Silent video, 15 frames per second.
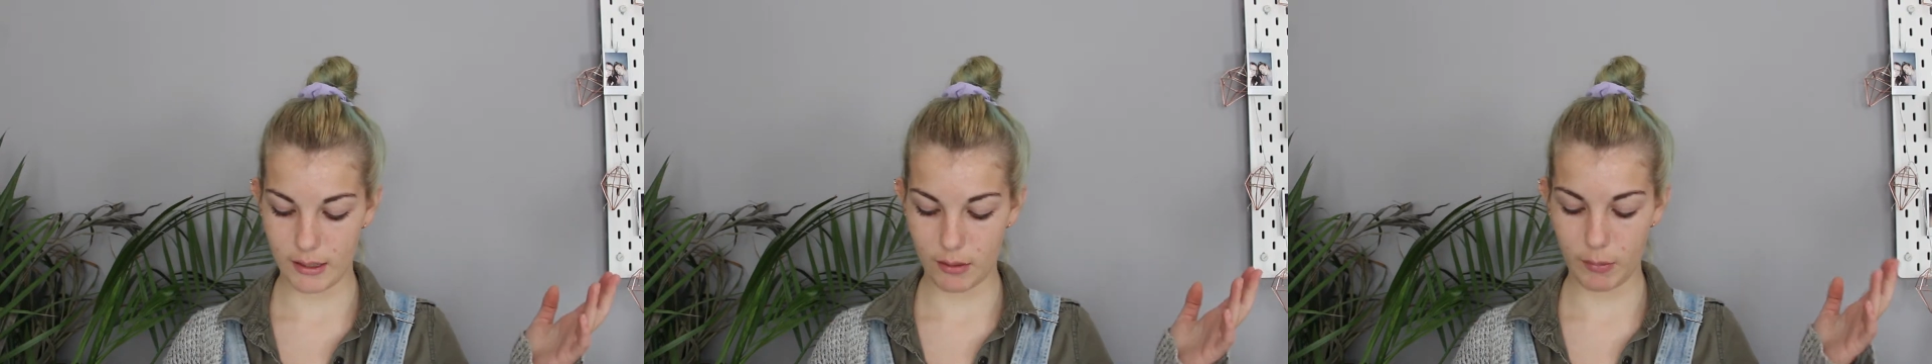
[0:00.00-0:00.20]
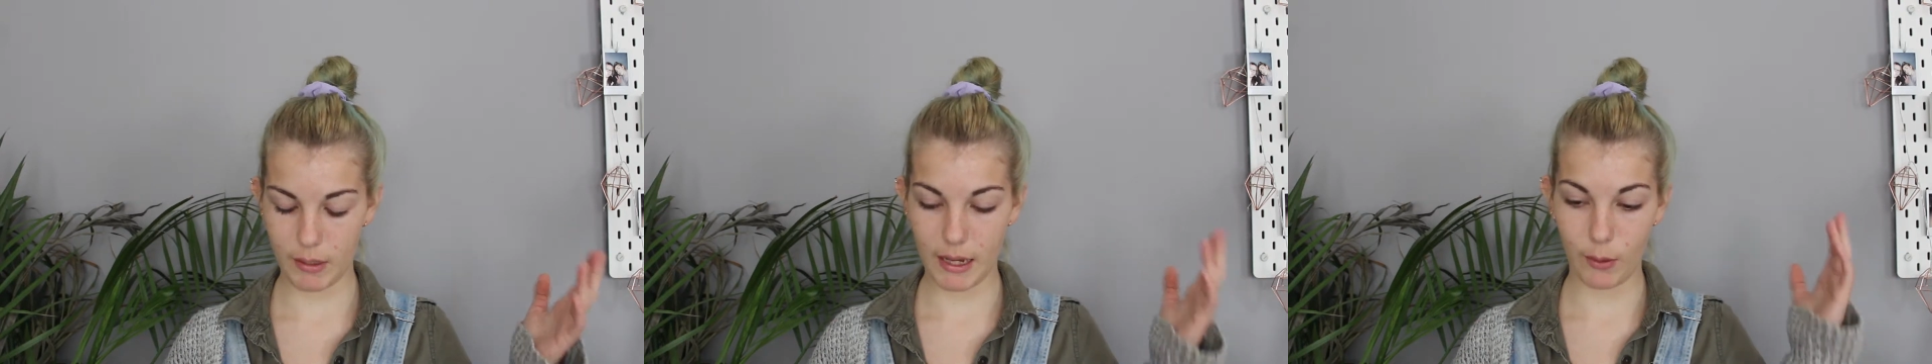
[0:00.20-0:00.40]

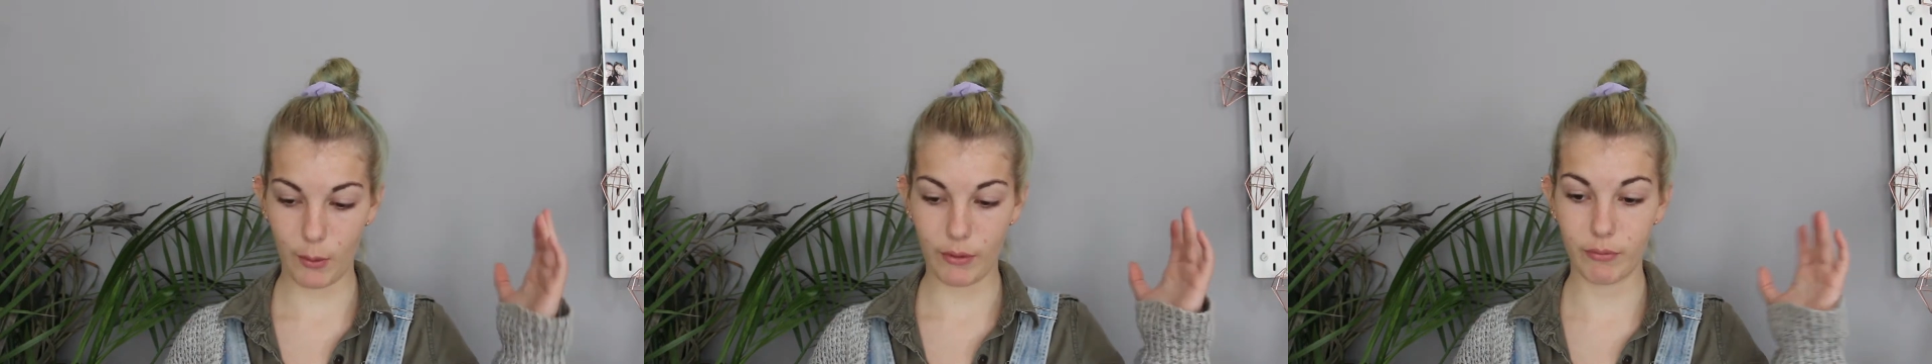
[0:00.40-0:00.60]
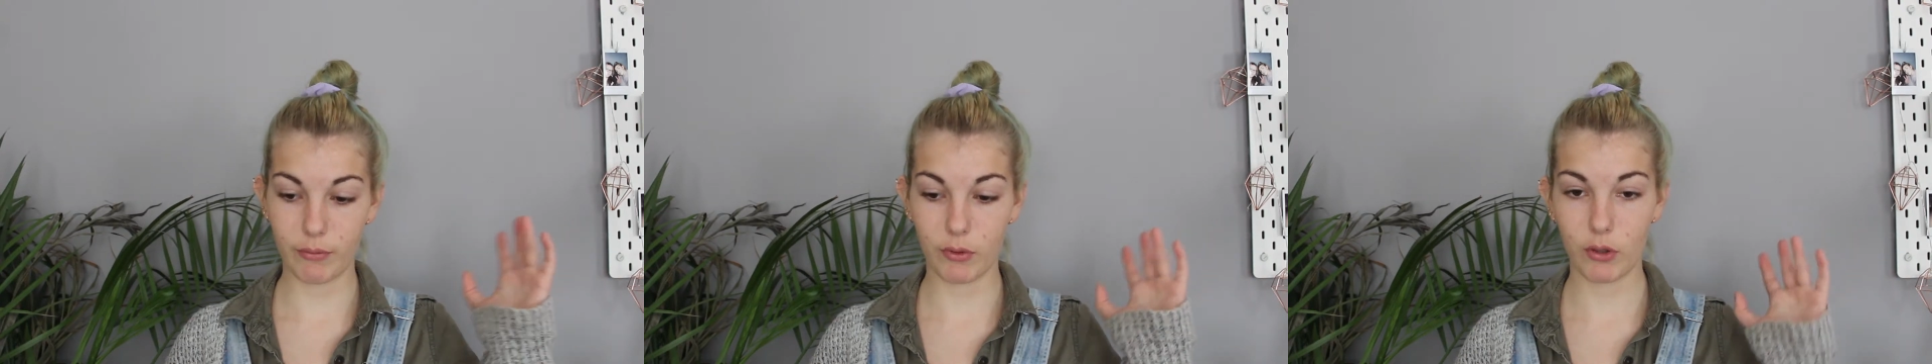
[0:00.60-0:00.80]
it can be
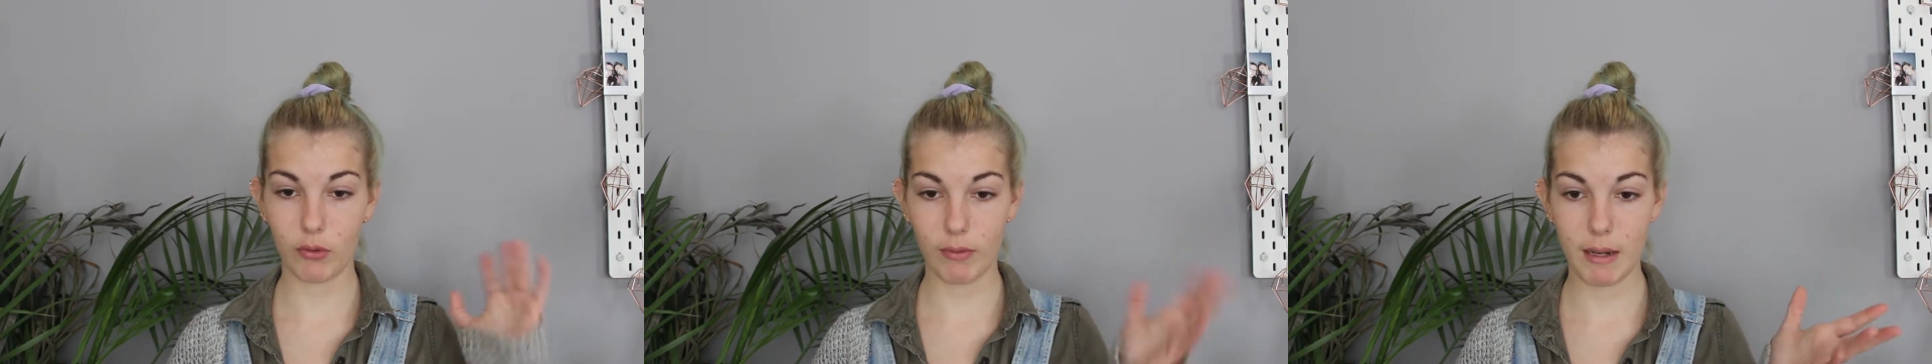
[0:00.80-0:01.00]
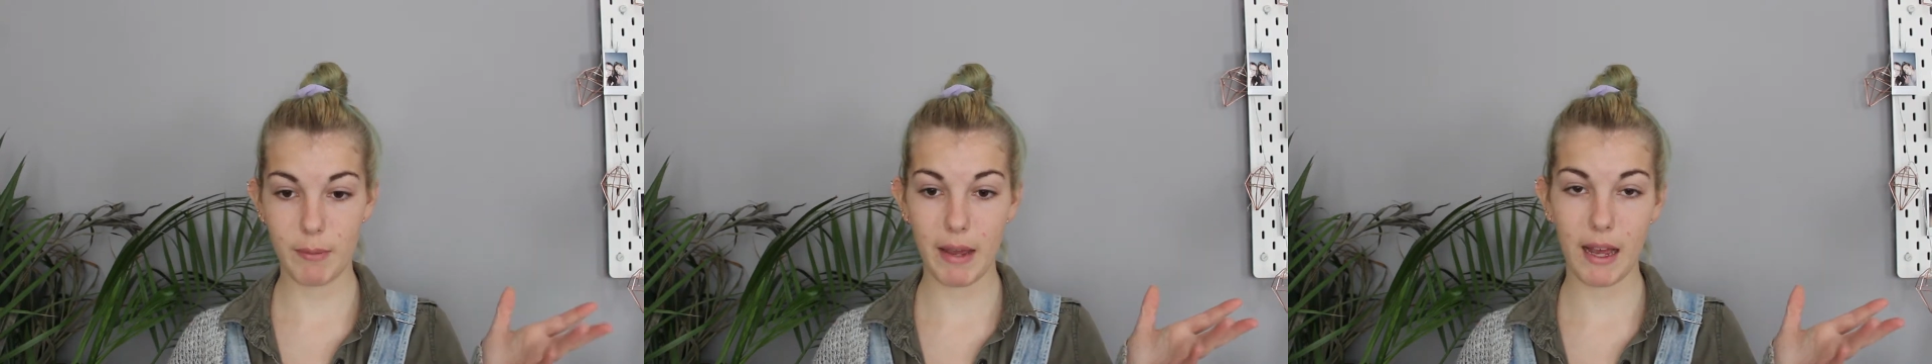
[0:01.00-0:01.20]
anywhere from
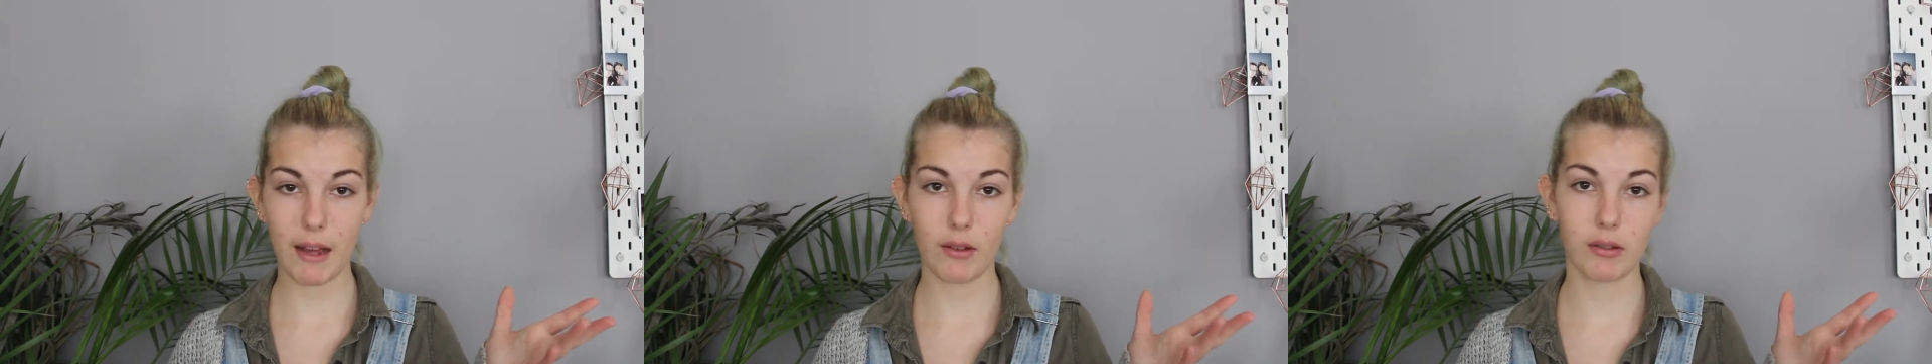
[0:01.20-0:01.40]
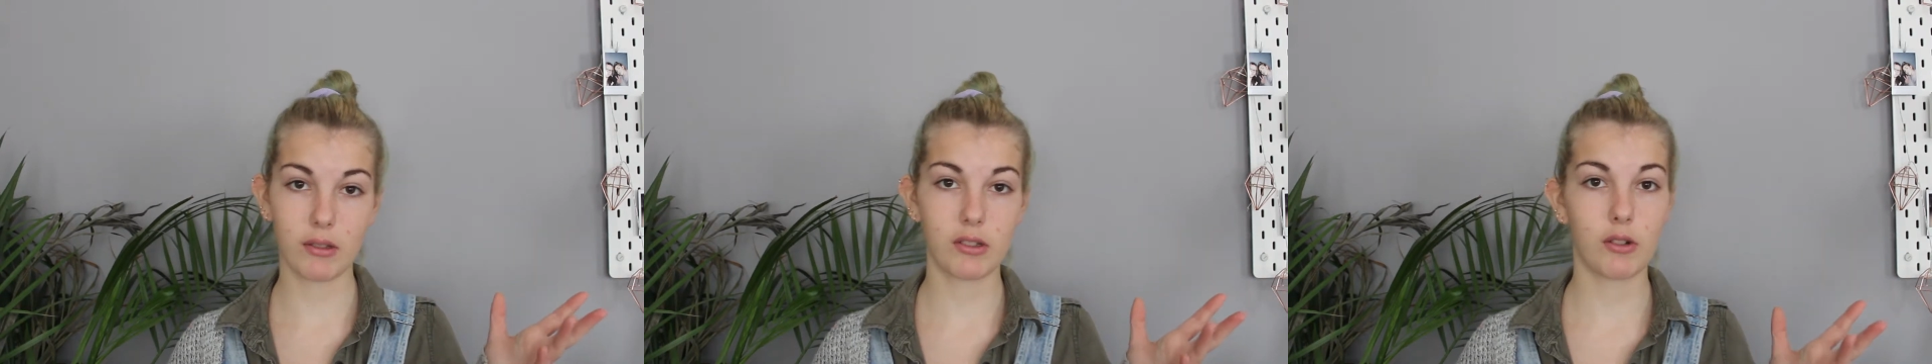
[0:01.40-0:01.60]

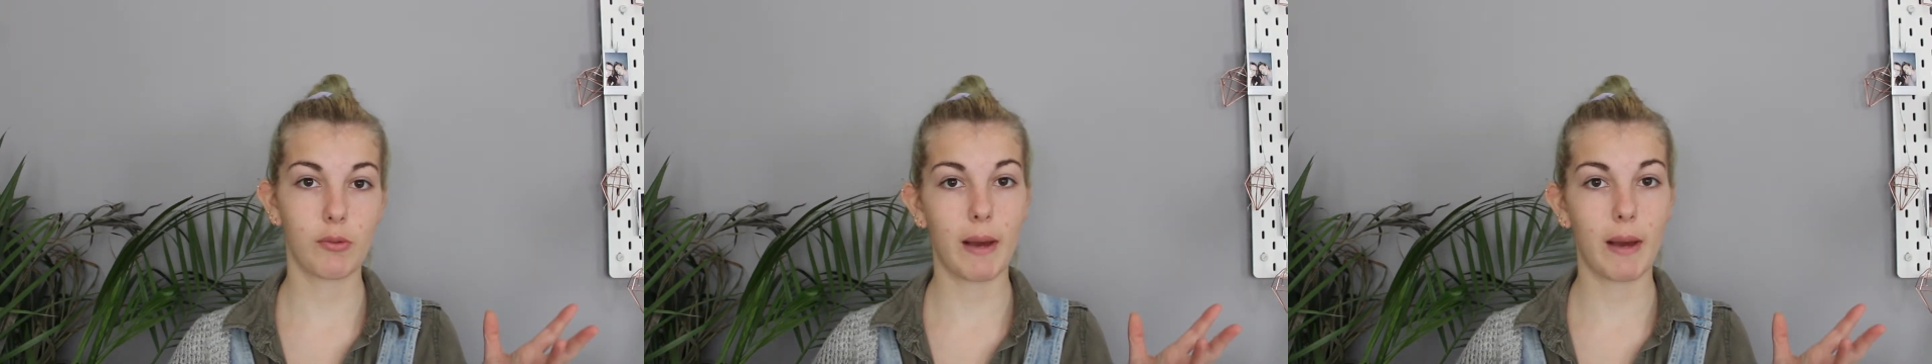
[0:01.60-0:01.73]
£3 to